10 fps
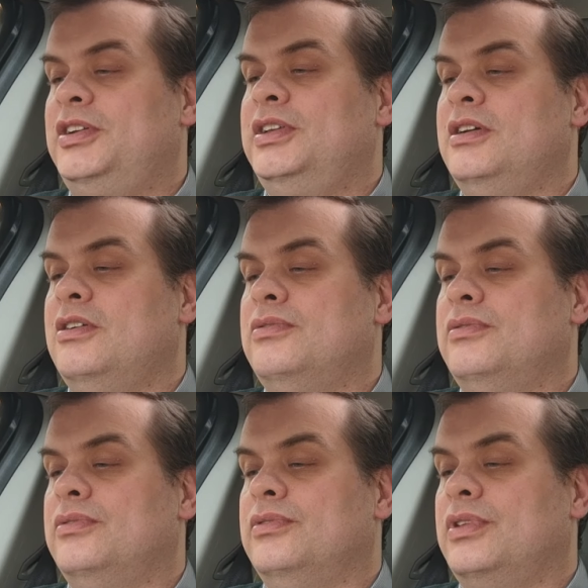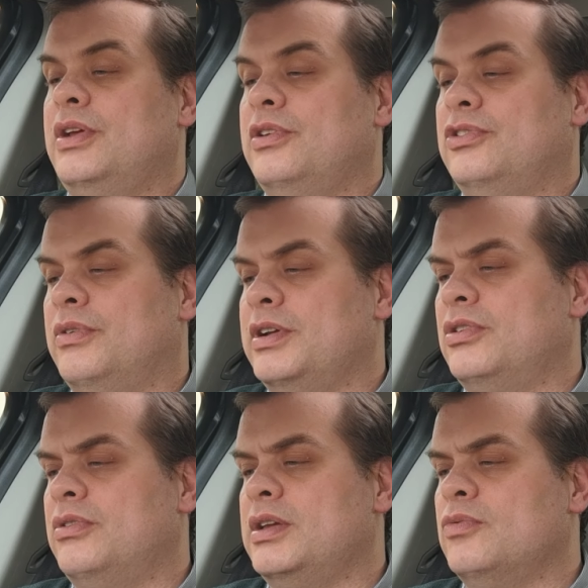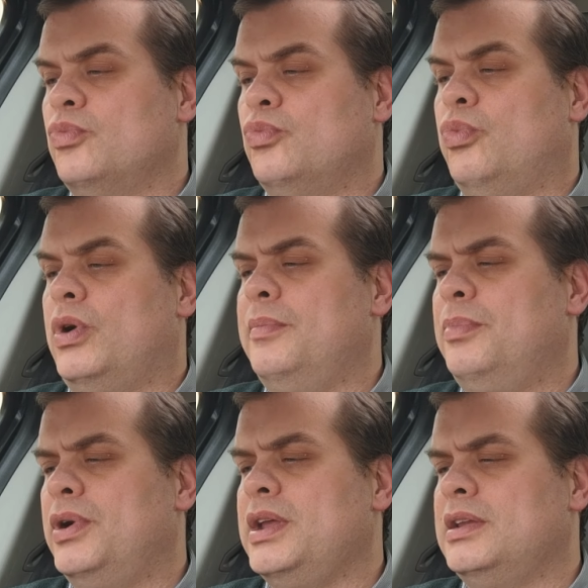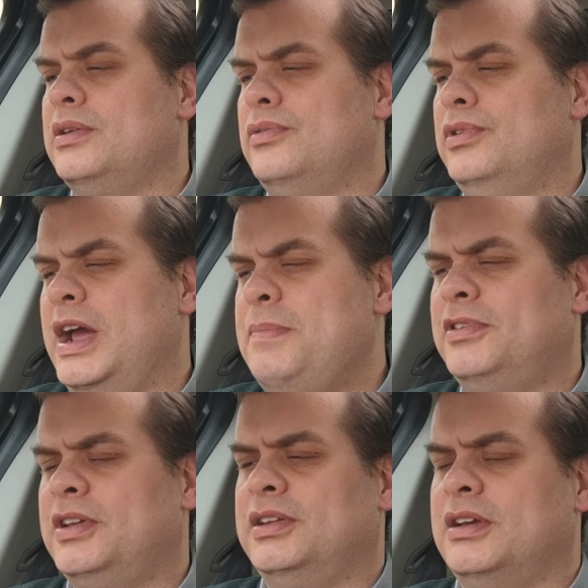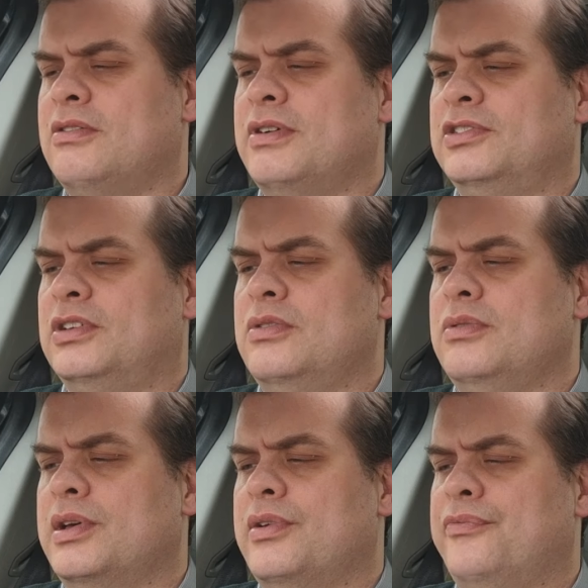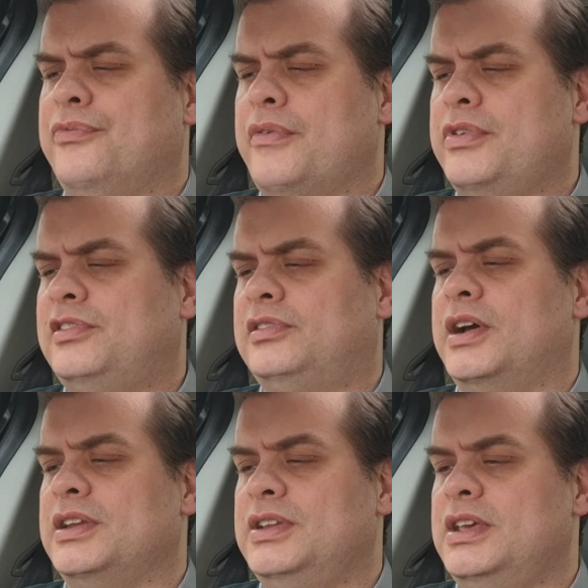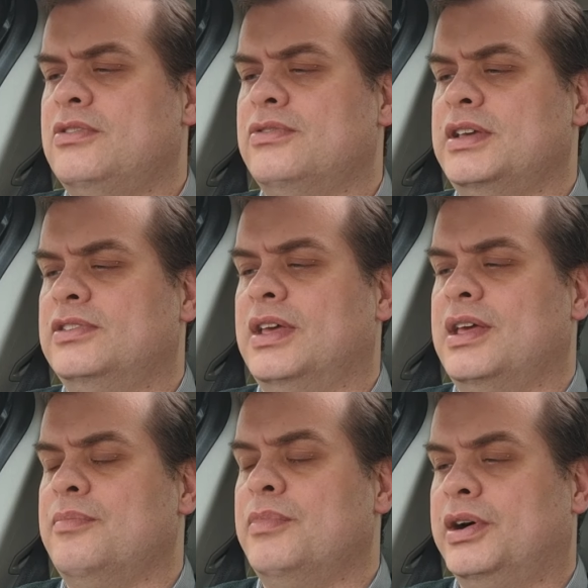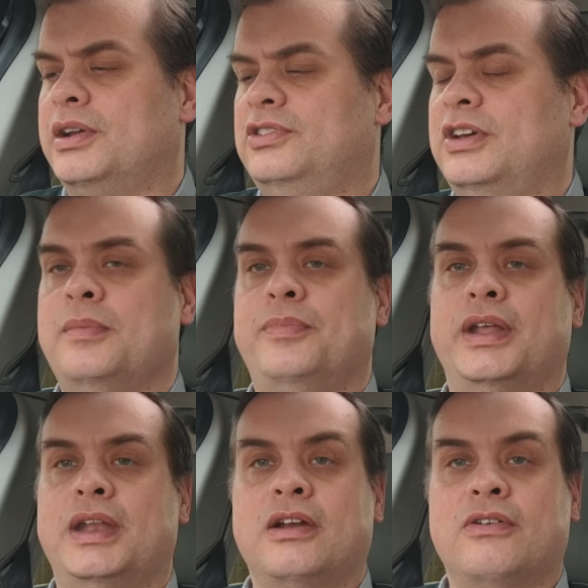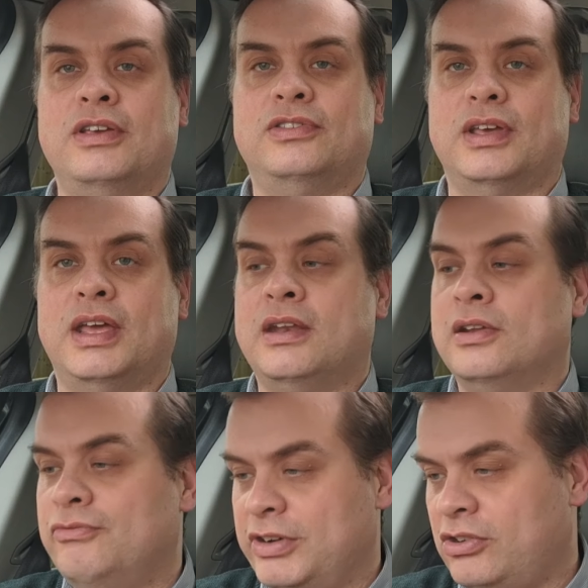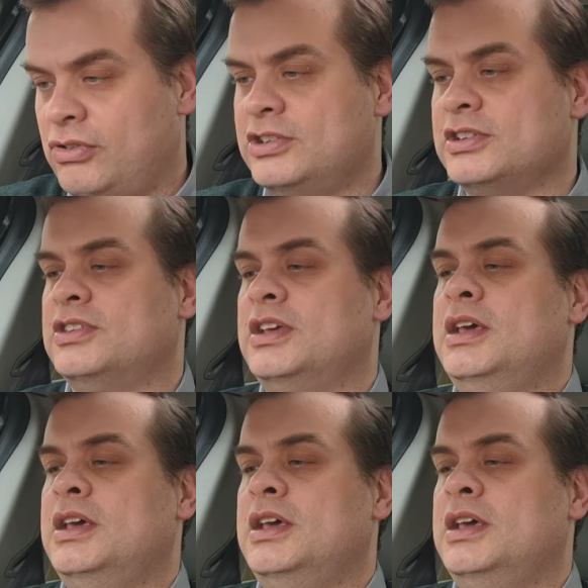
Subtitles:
increase. No, sorry. 1.9% increase. So a very slight decrease in market share, but an increase in registrations.